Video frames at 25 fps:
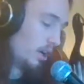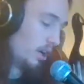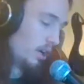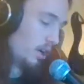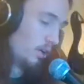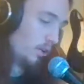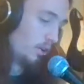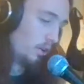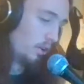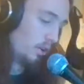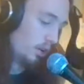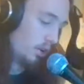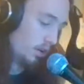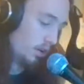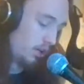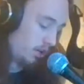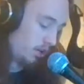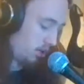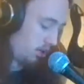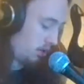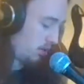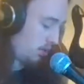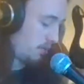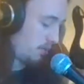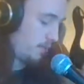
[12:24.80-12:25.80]
or
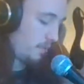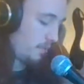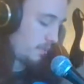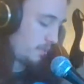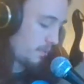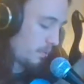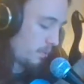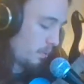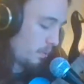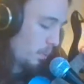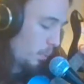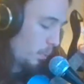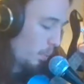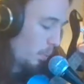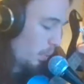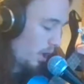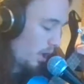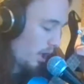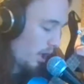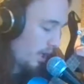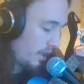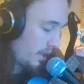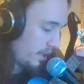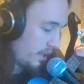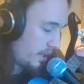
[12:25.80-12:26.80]

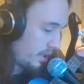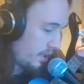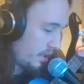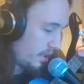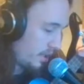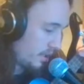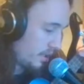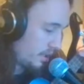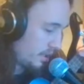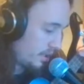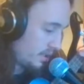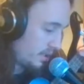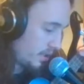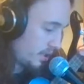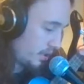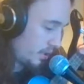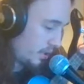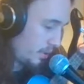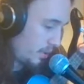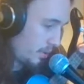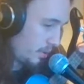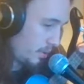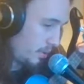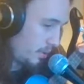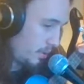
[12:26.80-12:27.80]
1,
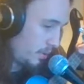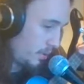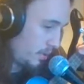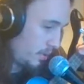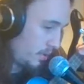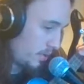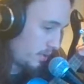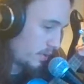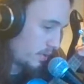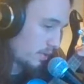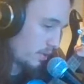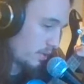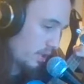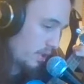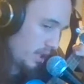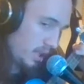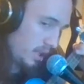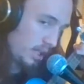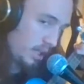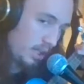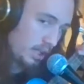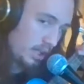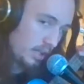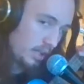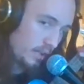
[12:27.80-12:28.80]
2,
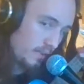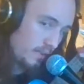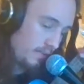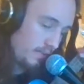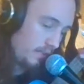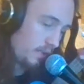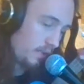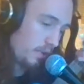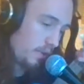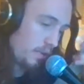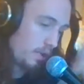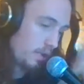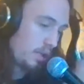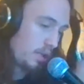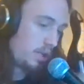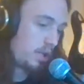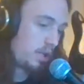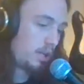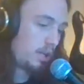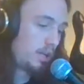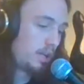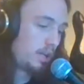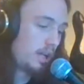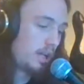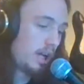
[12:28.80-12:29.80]
3, 4.
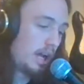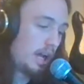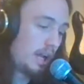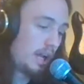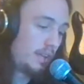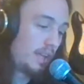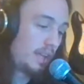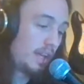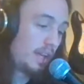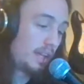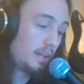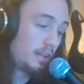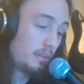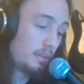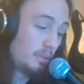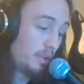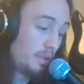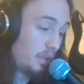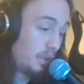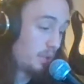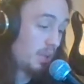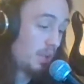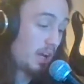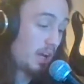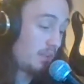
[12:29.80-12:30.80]
And then we
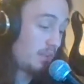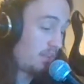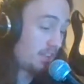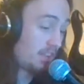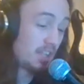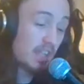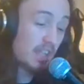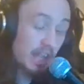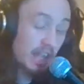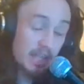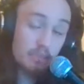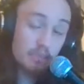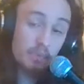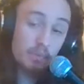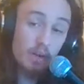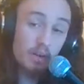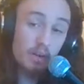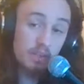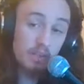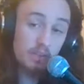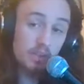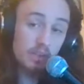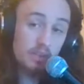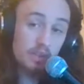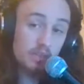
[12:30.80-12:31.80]
do that for the next bar
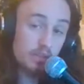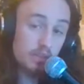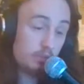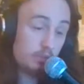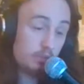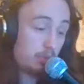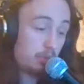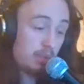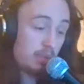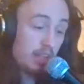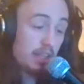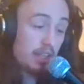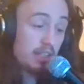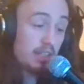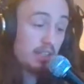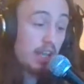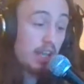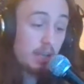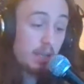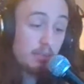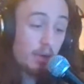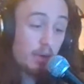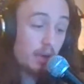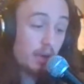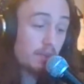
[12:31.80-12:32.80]
as well. So we play
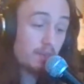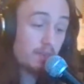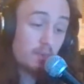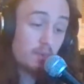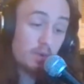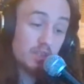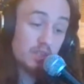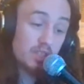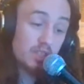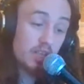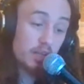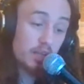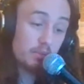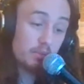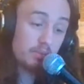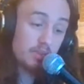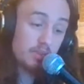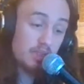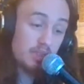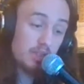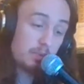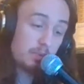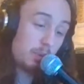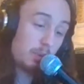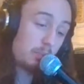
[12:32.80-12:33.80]
A minor 4
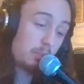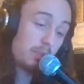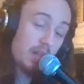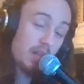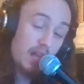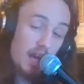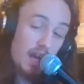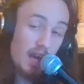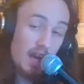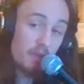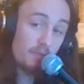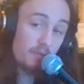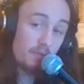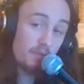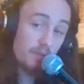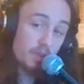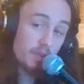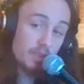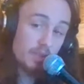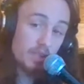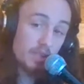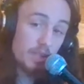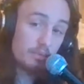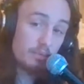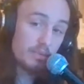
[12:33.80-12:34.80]
times, then we play F 4
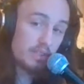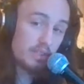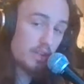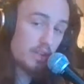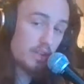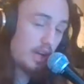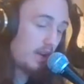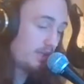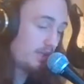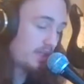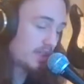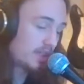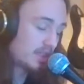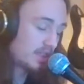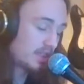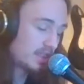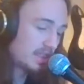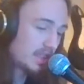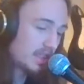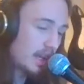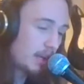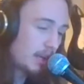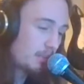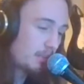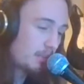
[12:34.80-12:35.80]
times. So F is the
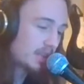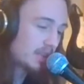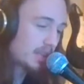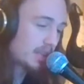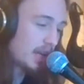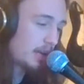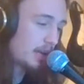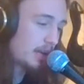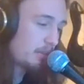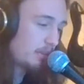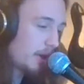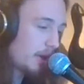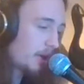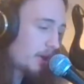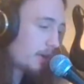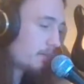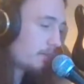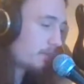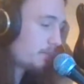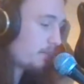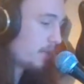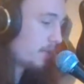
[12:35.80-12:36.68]
same as A minor